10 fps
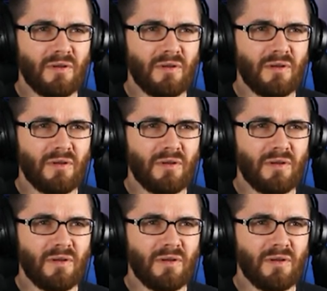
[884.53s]

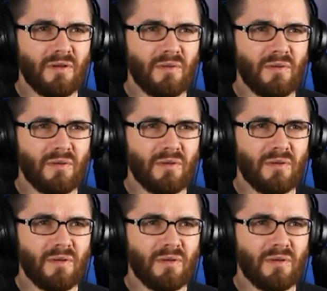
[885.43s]

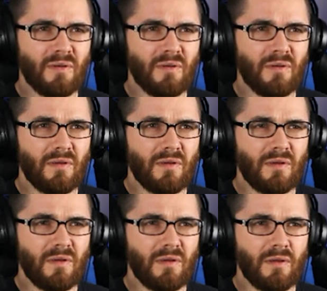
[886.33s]

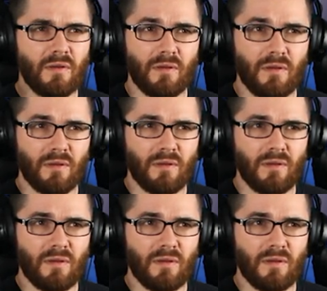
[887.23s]
Nothing is said.